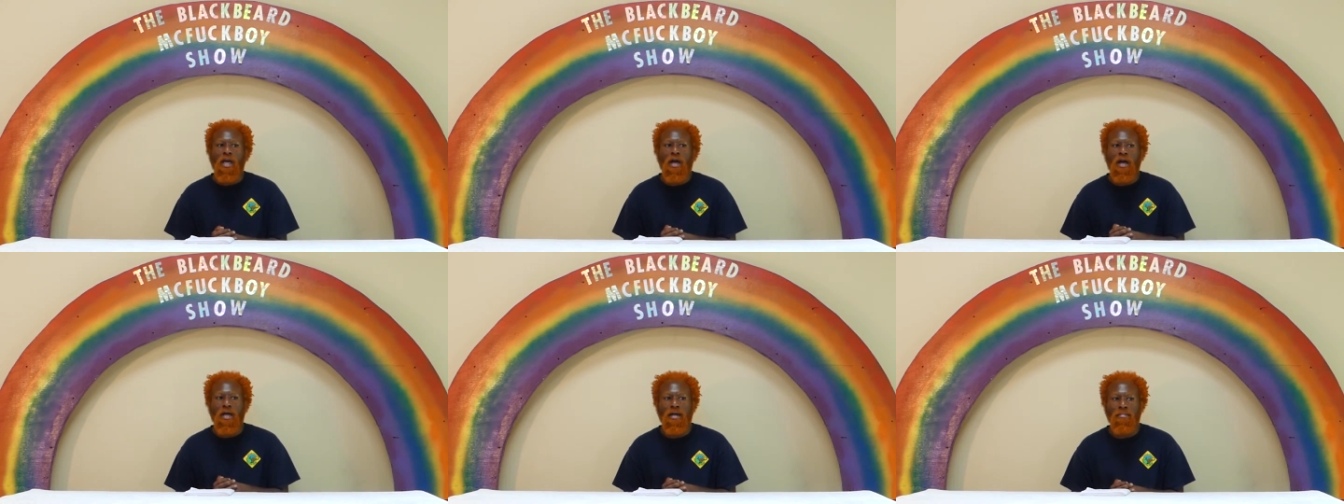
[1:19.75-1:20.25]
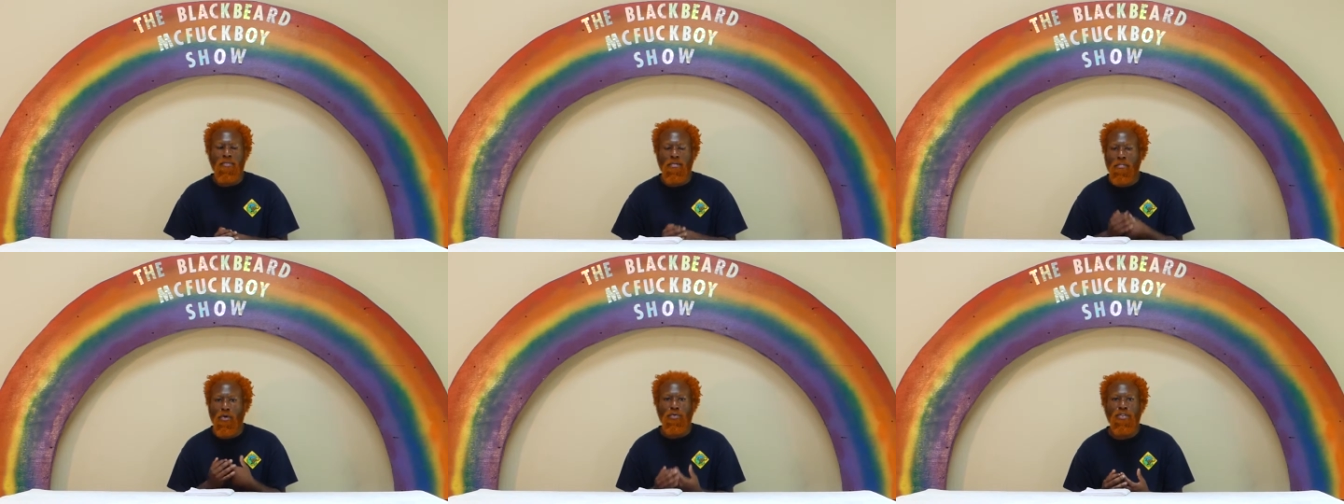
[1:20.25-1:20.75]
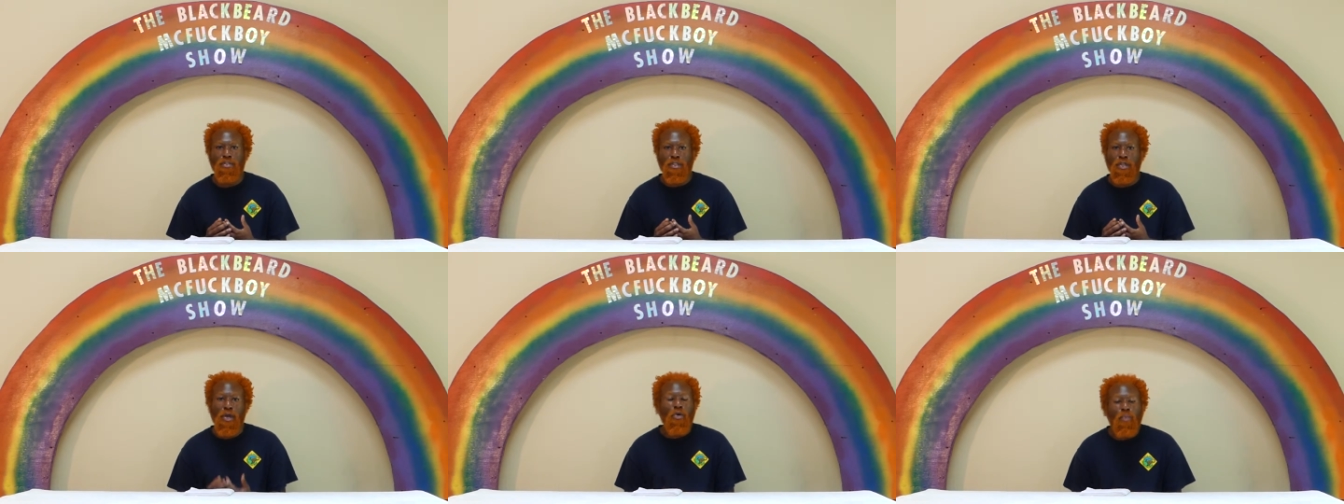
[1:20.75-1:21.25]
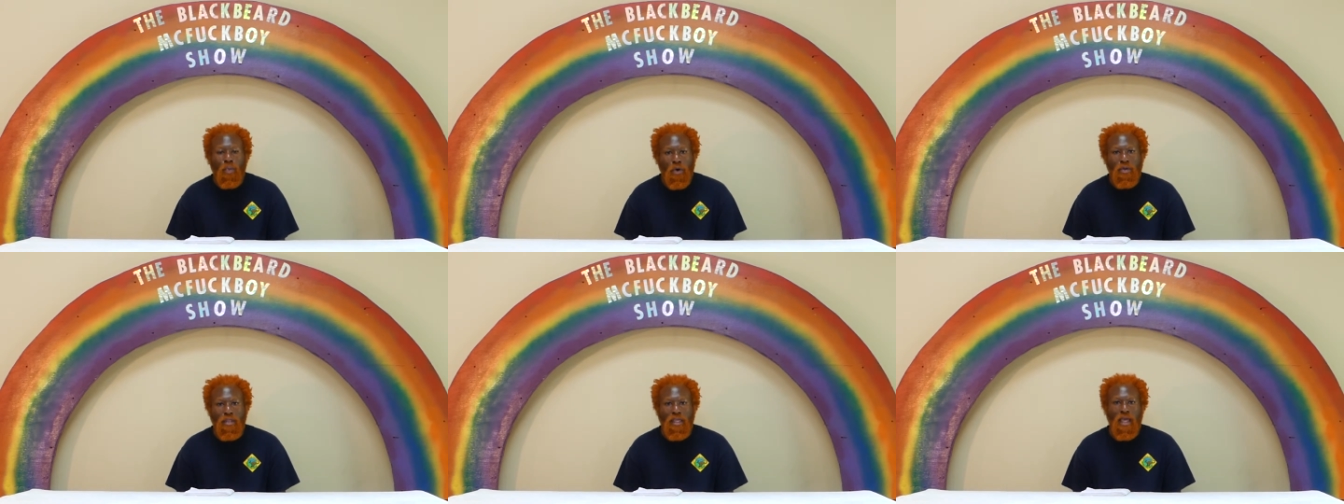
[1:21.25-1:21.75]
The most
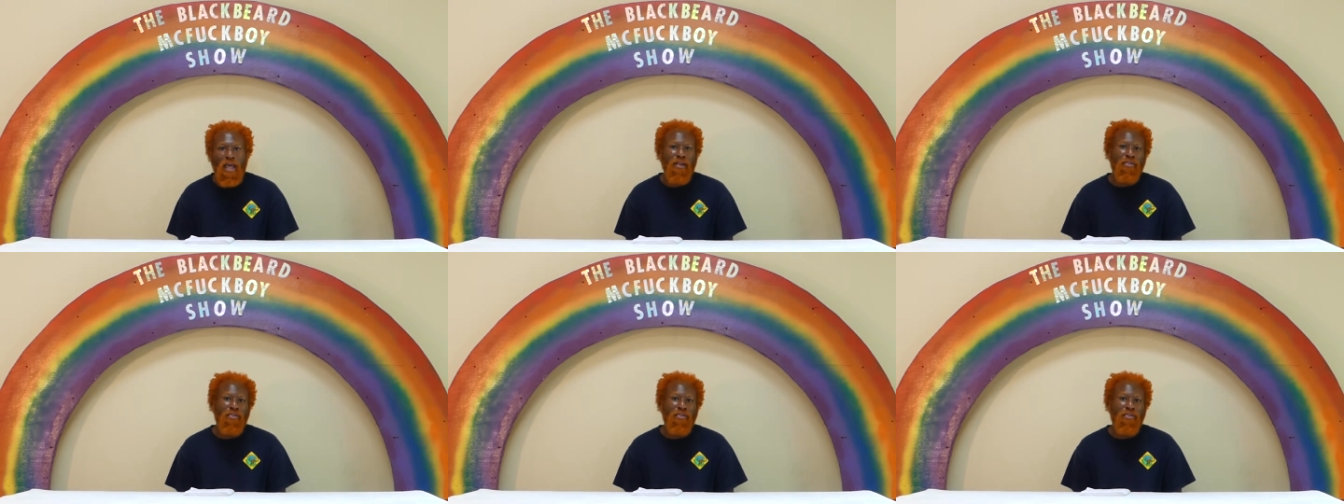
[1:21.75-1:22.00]
noteworthy out